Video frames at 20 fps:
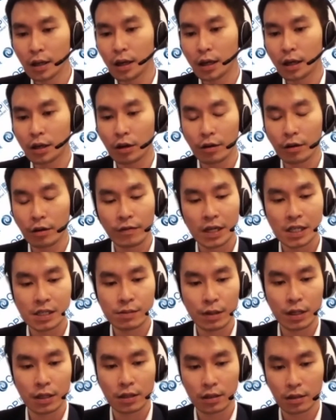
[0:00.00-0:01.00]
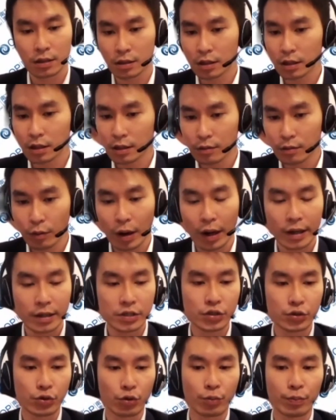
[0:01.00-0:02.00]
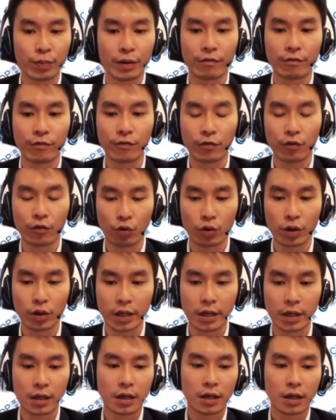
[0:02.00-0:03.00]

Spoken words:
your investment wise you'll be fully